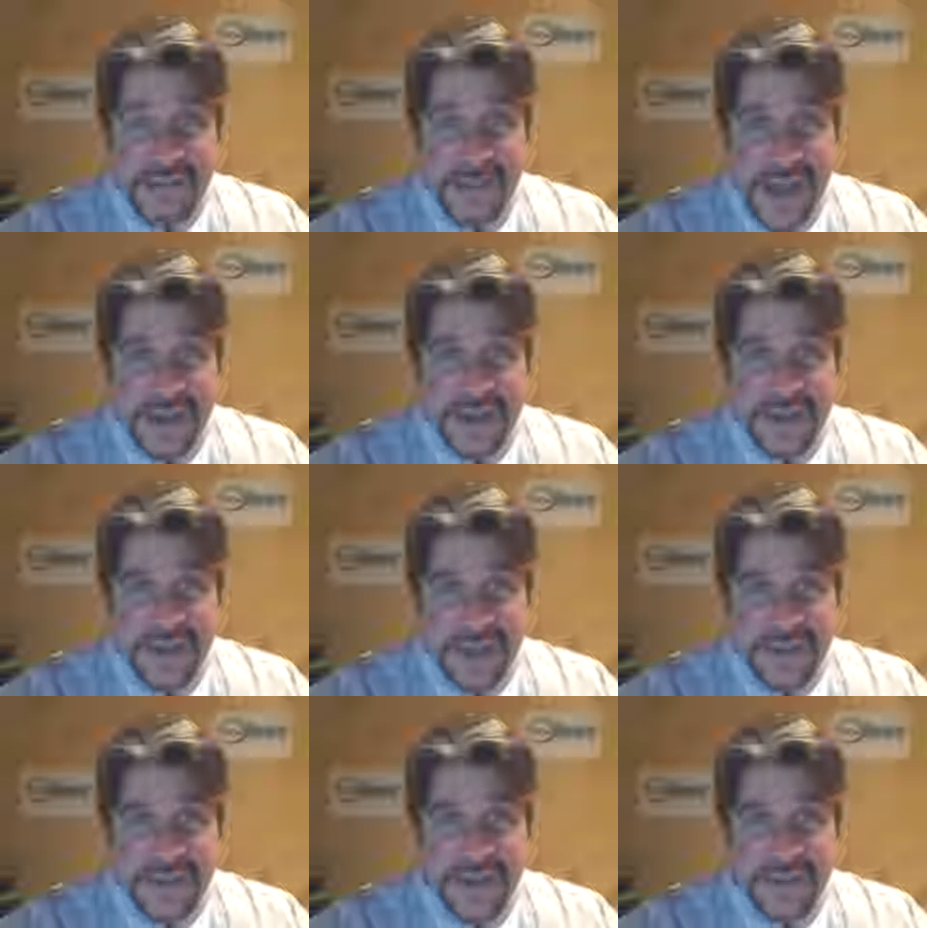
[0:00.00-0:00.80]
on Monday
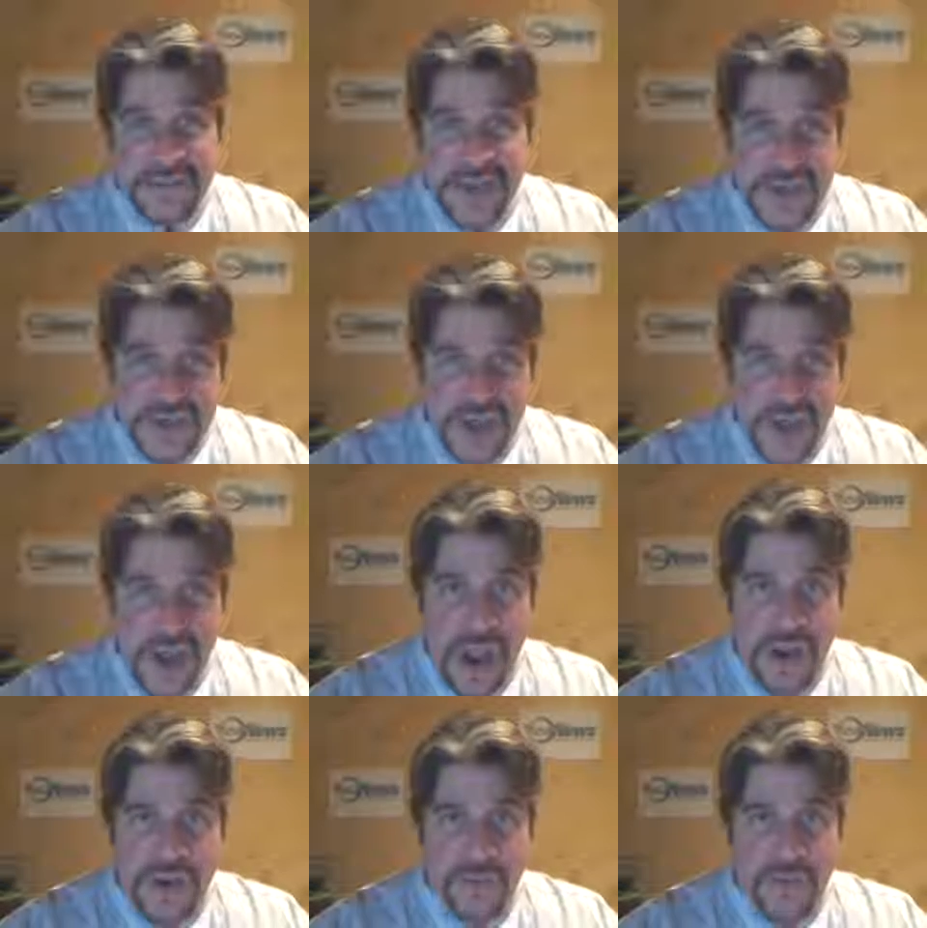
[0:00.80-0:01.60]
that
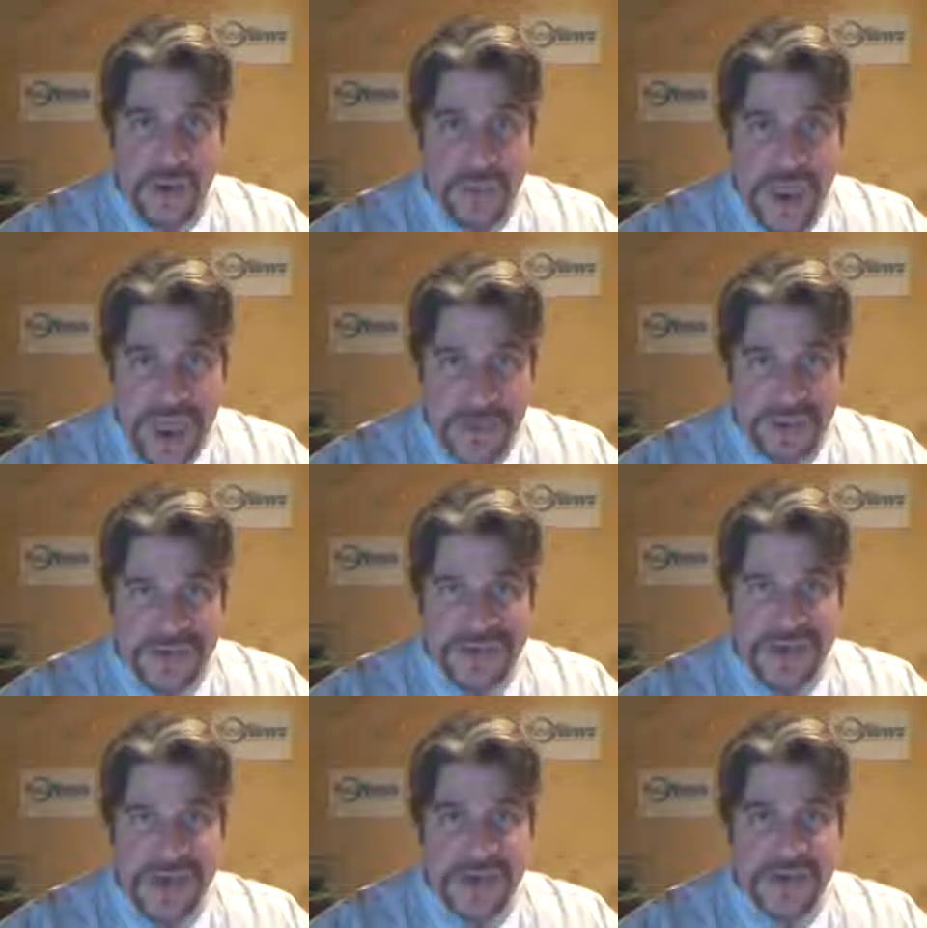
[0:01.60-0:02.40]
Tayshaun and Rip
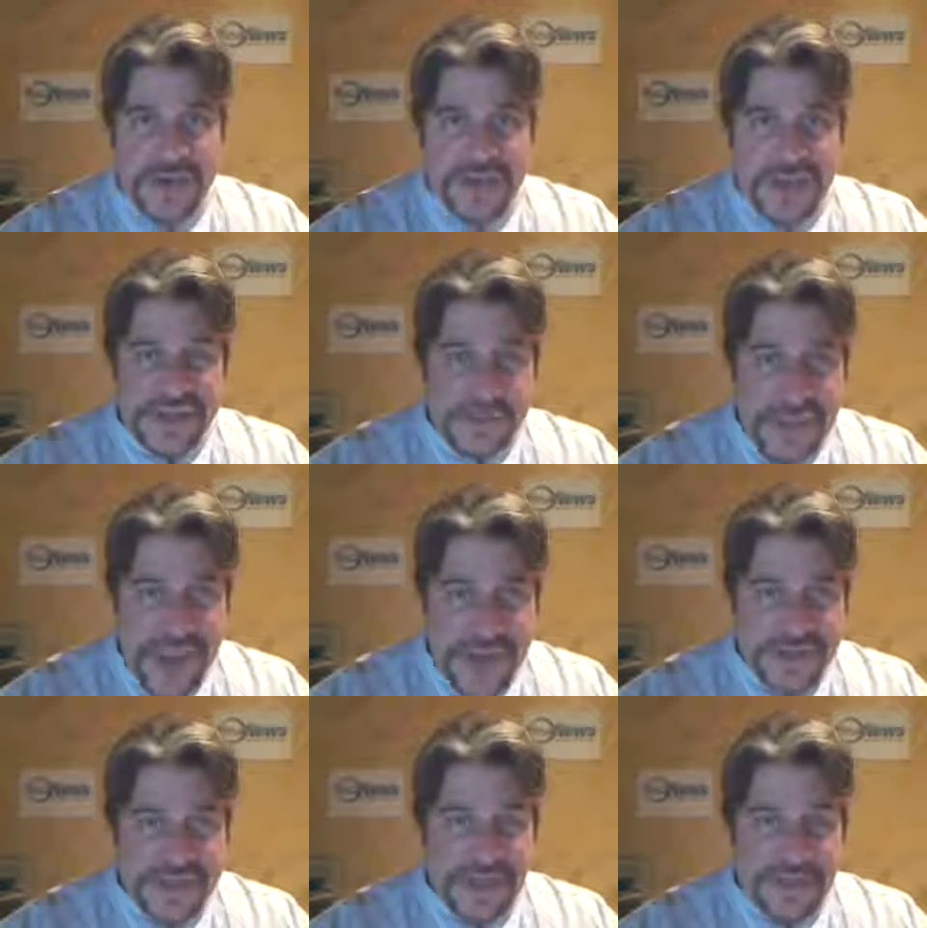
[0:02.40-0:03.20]
Hamilton and Jason
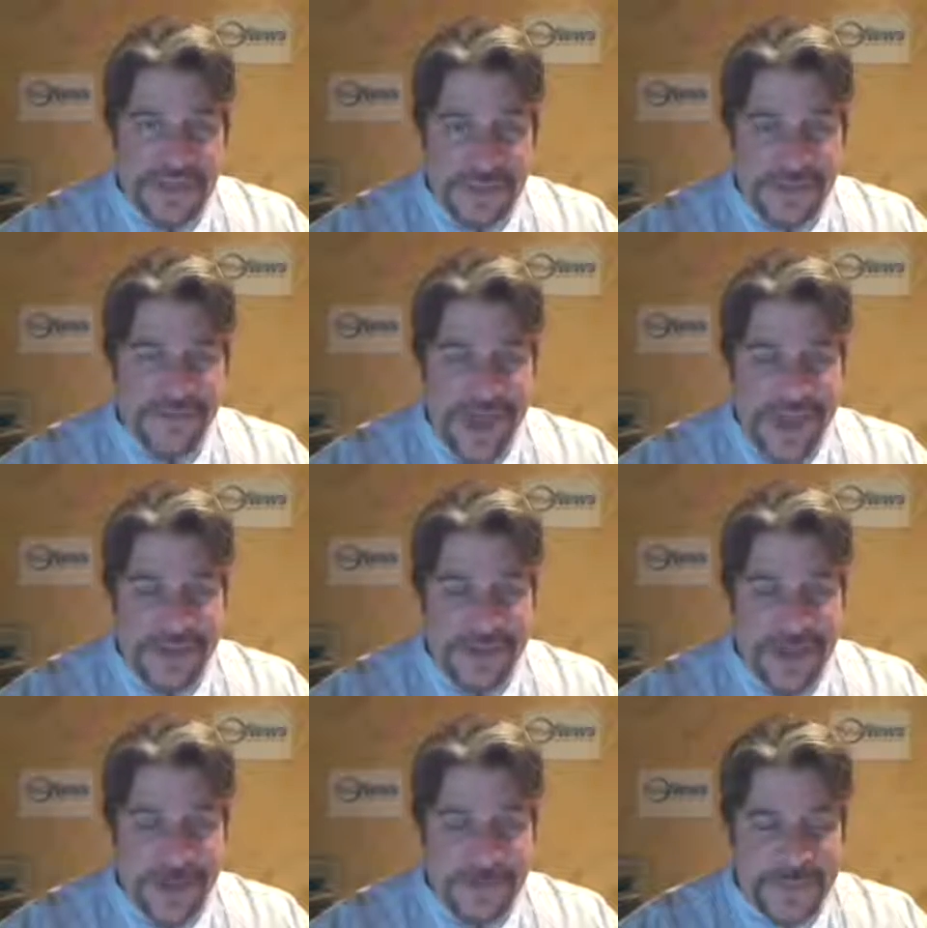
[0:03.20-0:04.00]
Maxiell, some of them
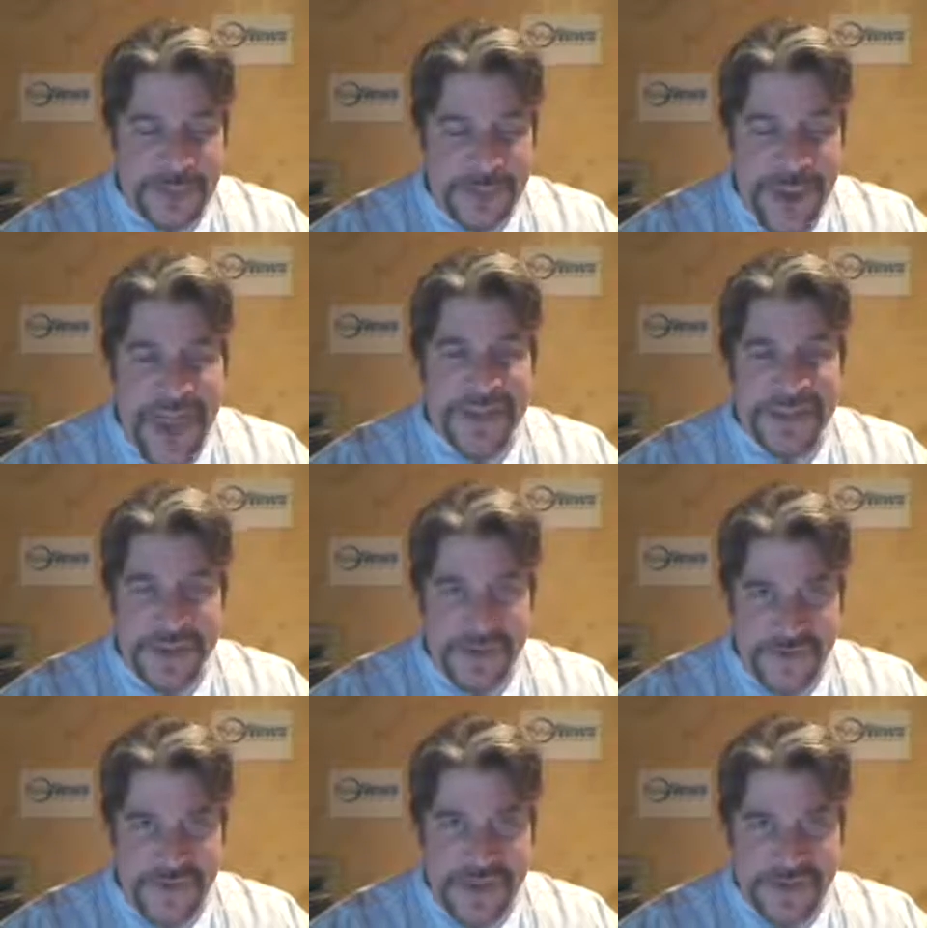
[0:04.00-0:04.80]
had smiles
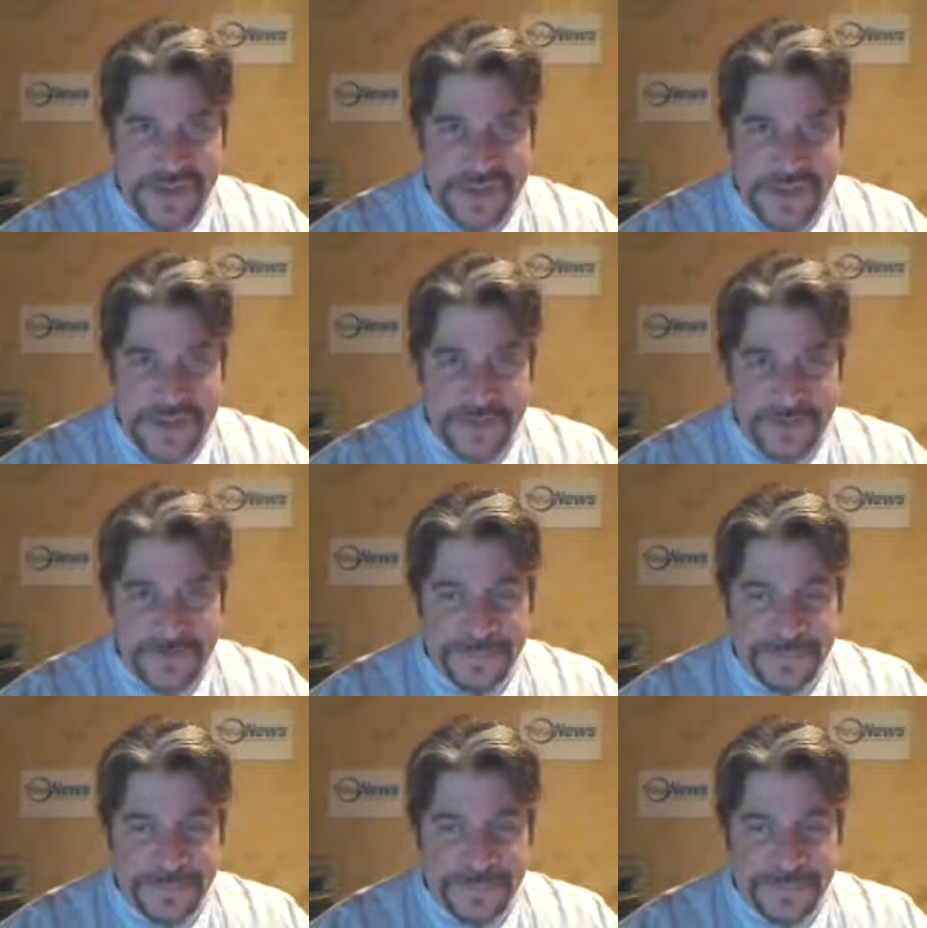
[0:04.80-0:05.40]
on their faces